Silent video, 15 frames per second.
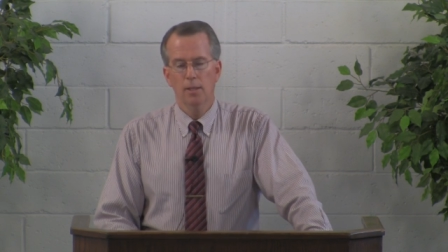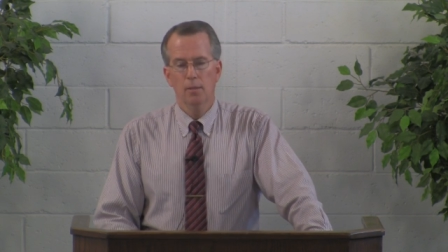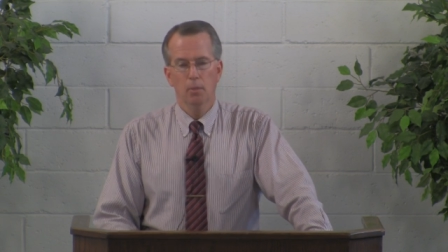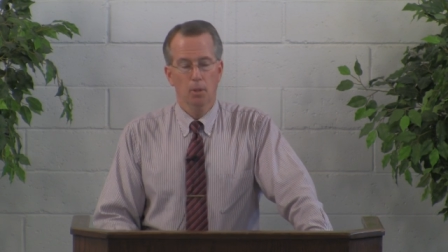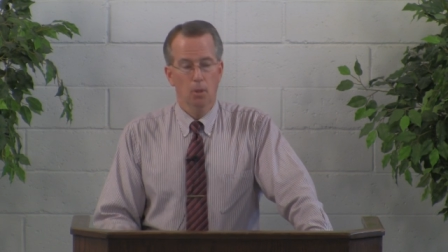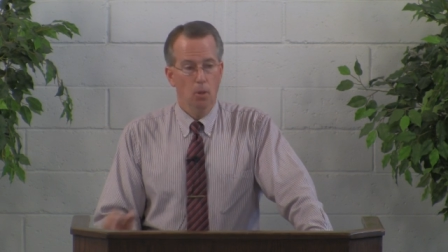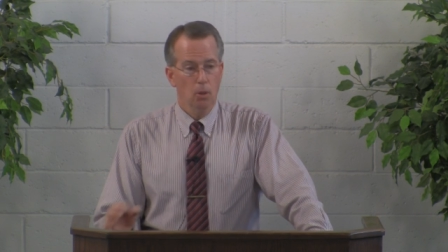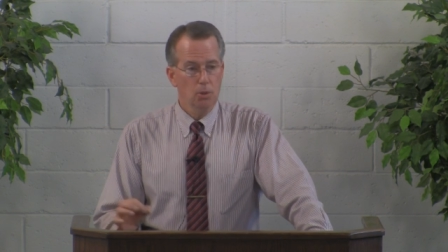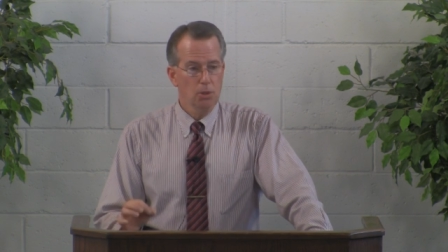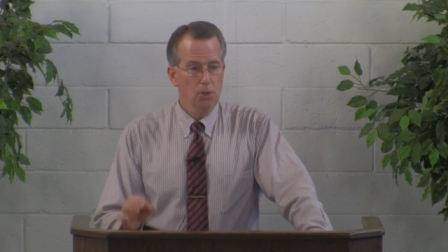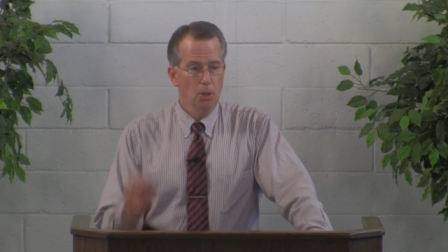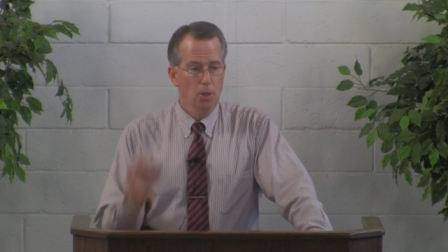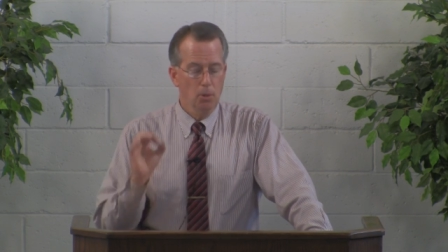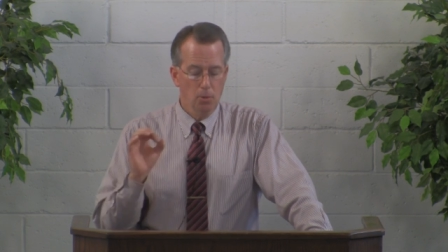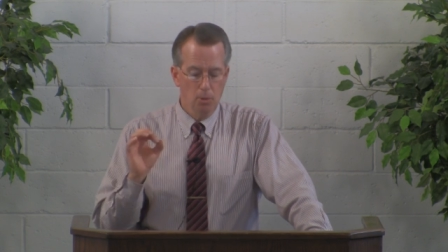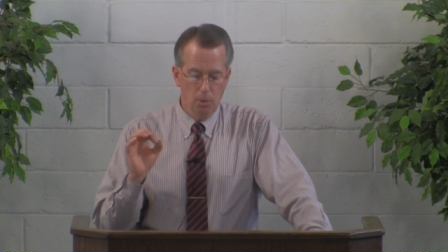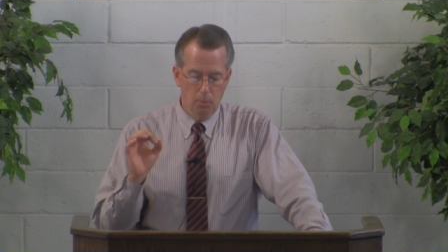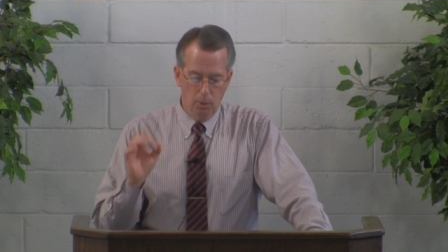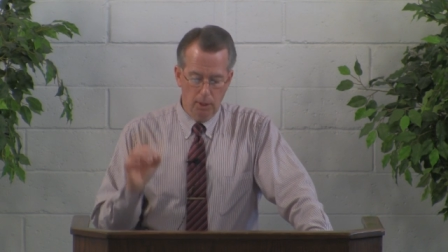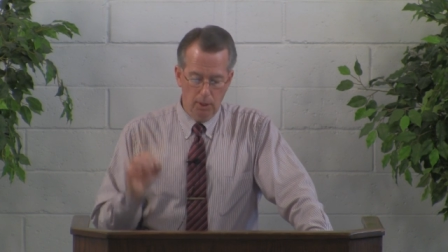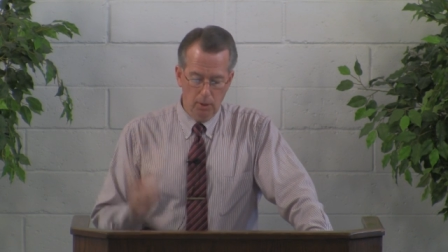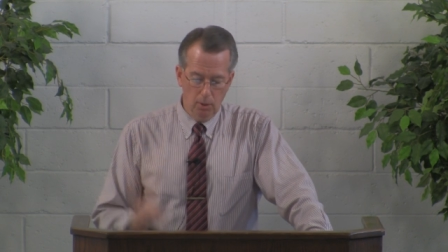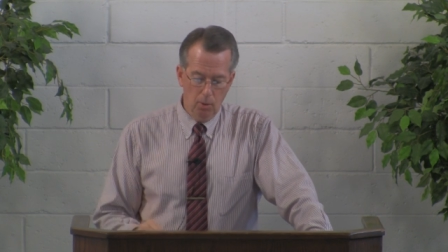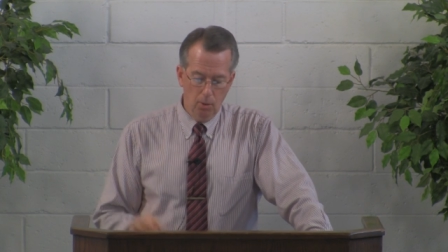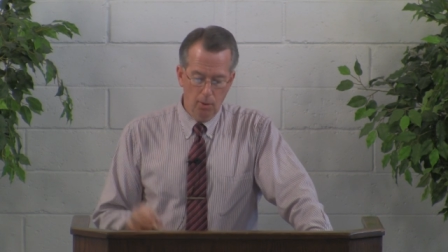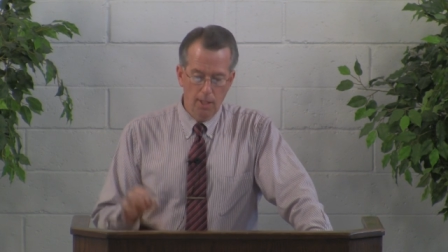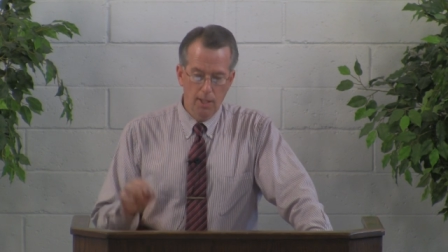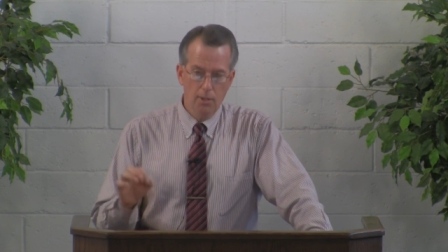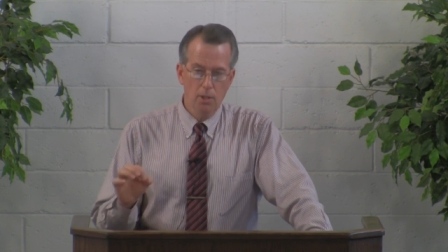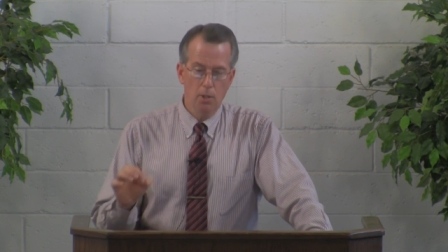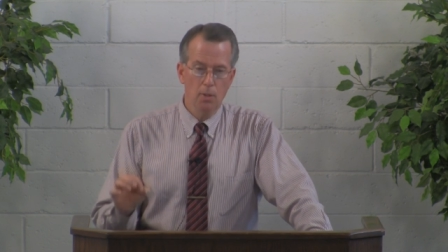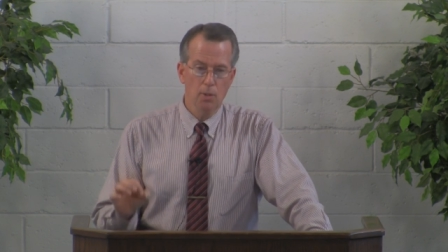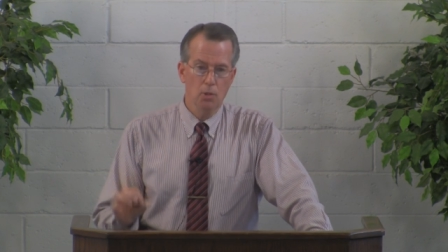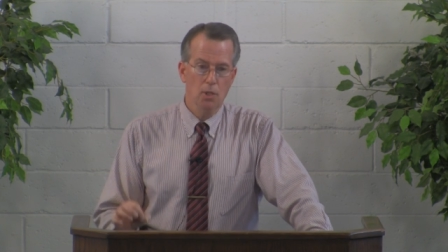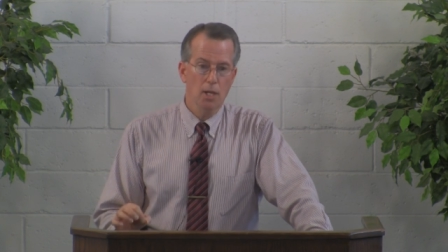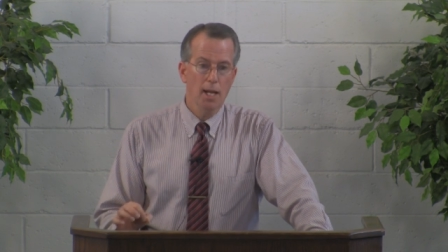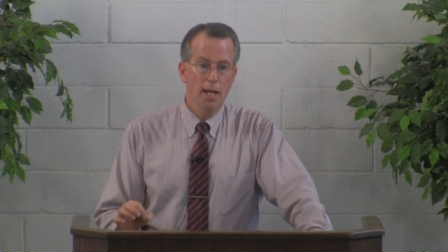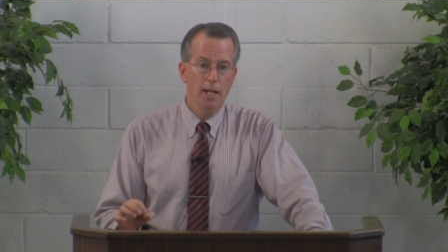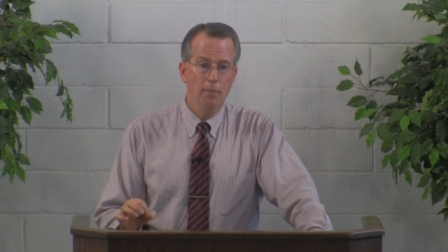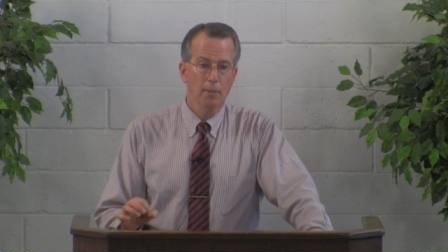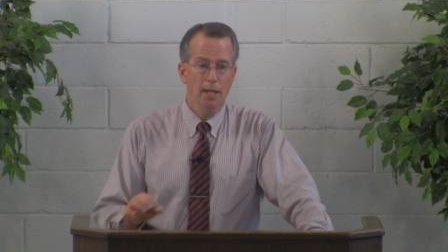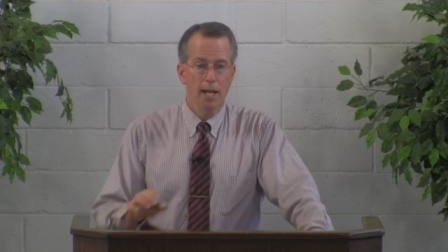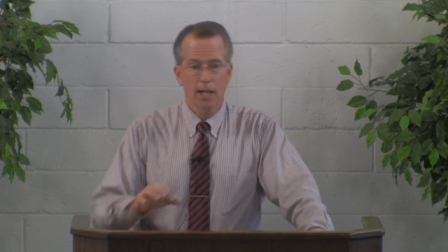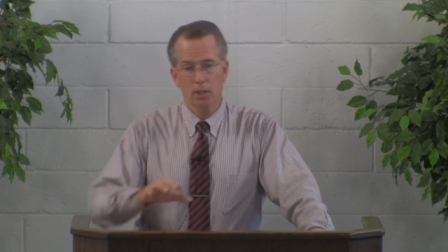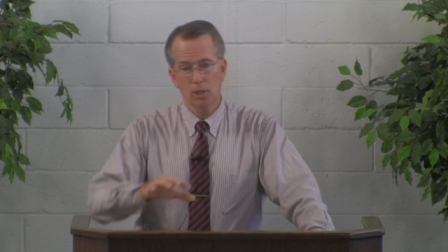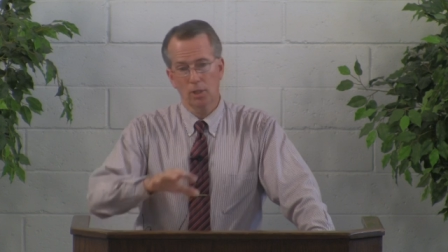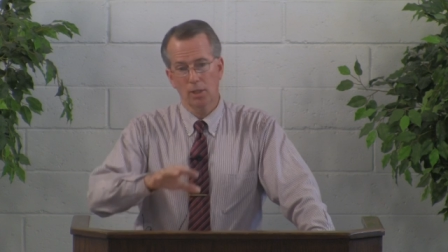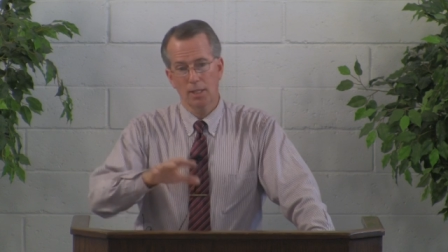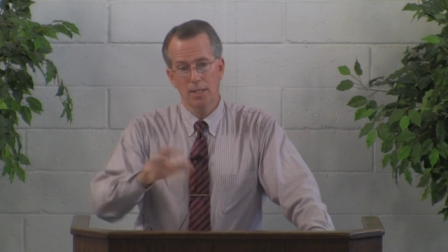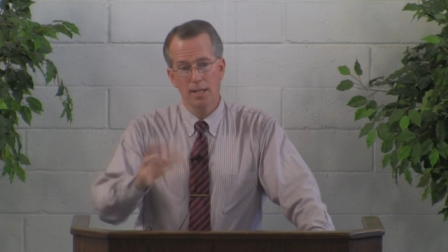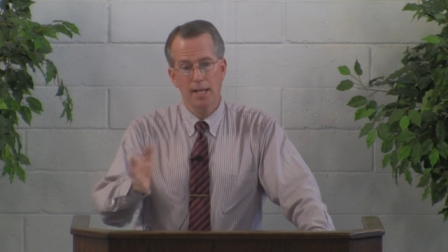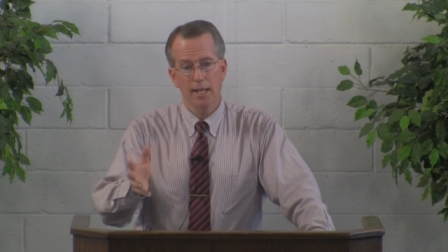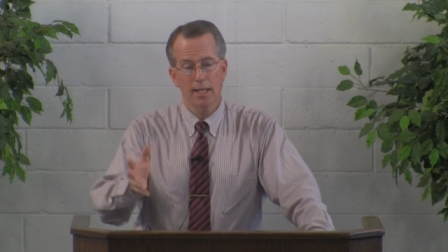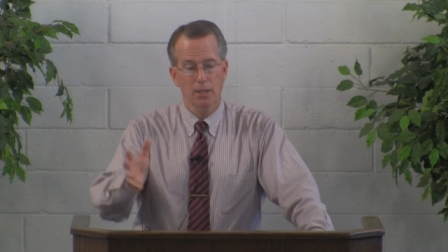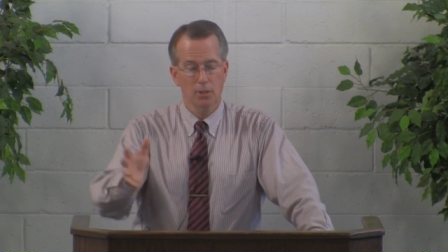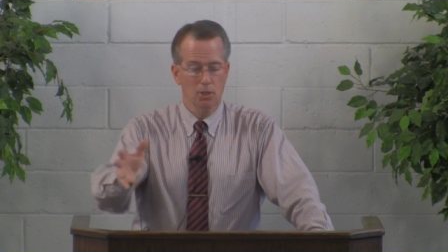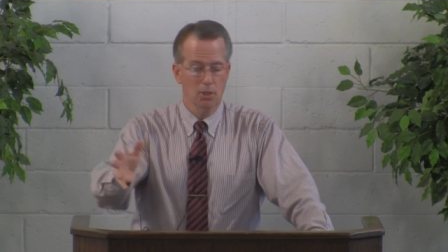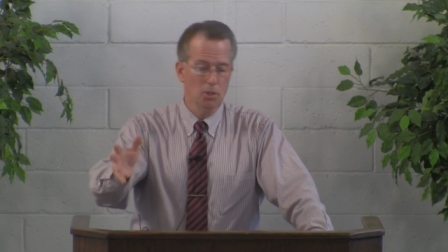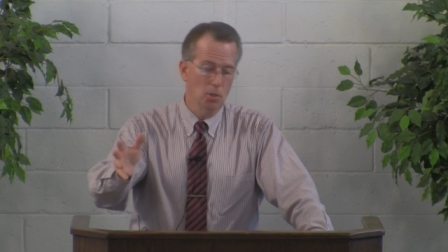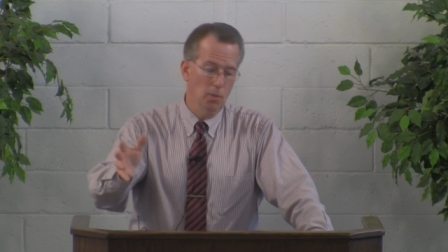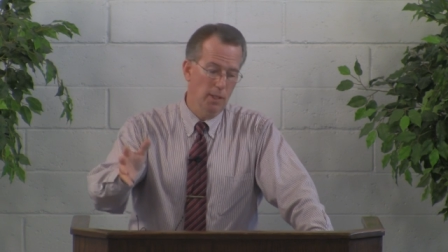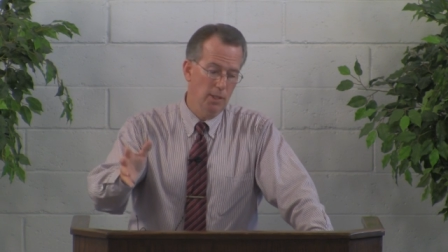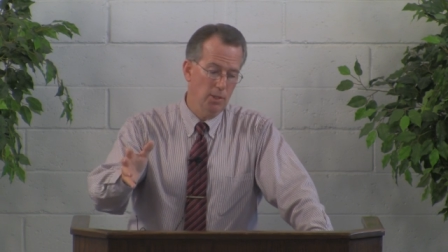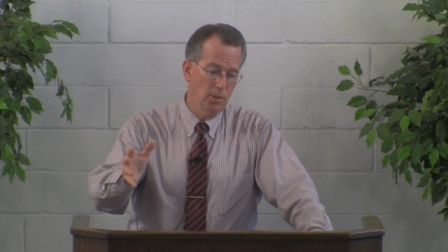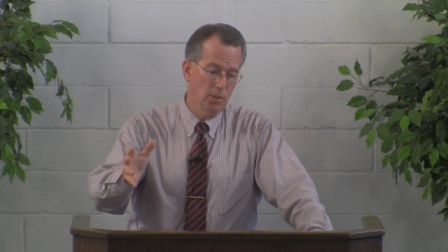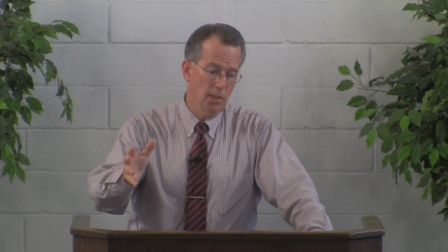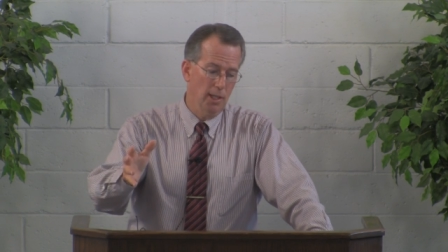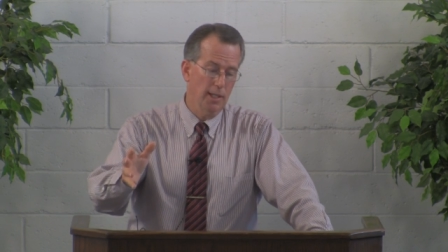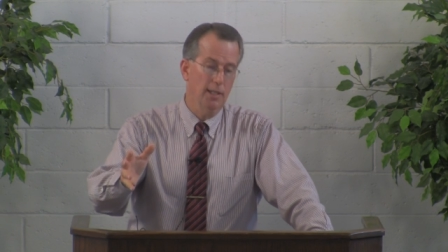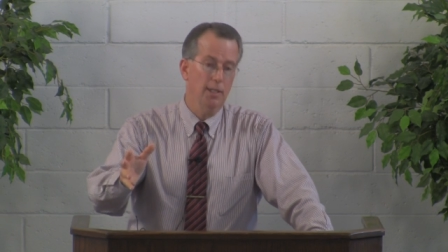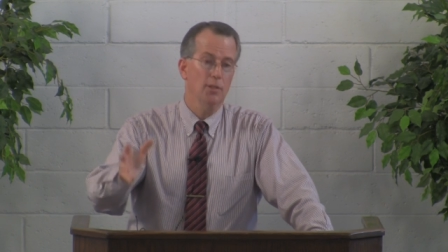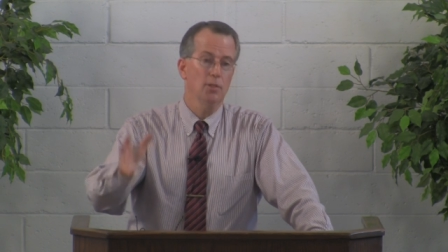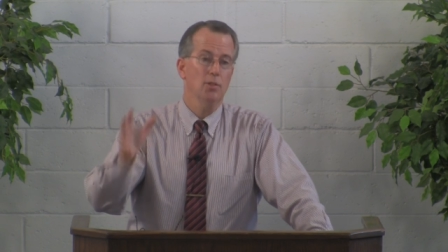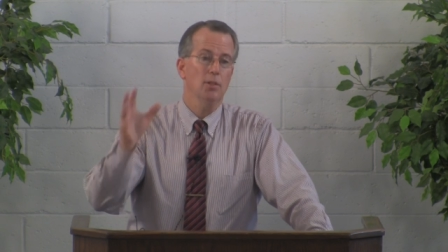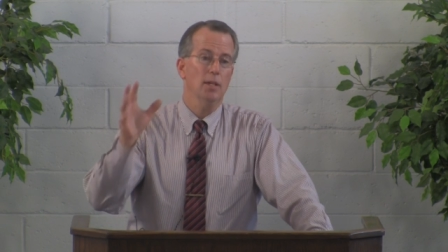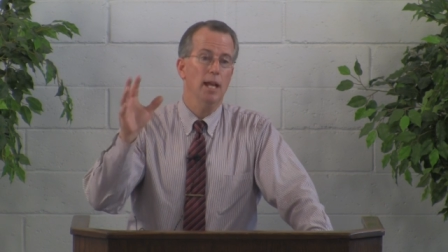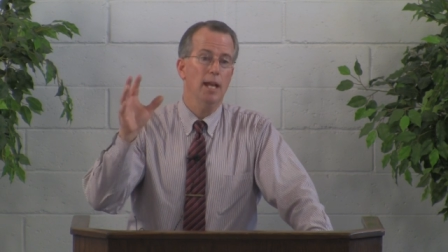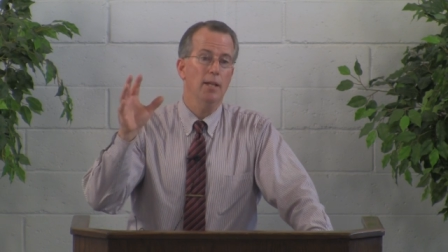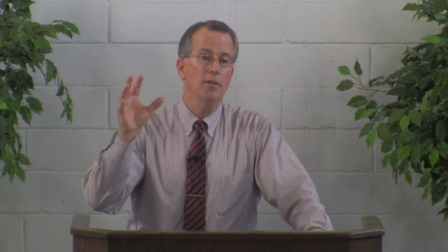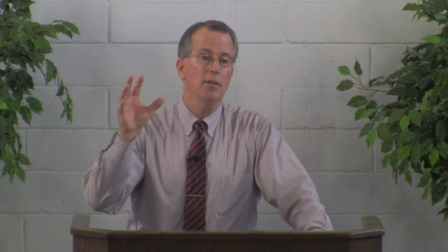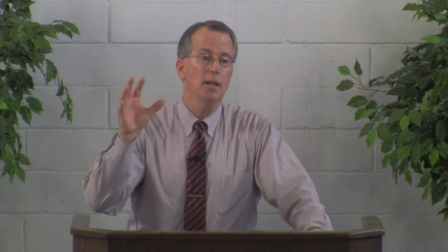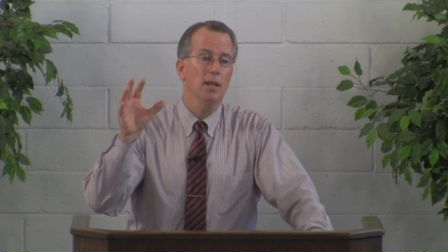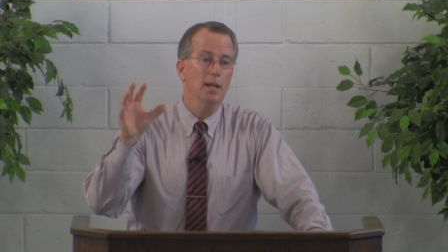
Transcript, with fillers: but also to bring glory to his name, and actually taking situations like this and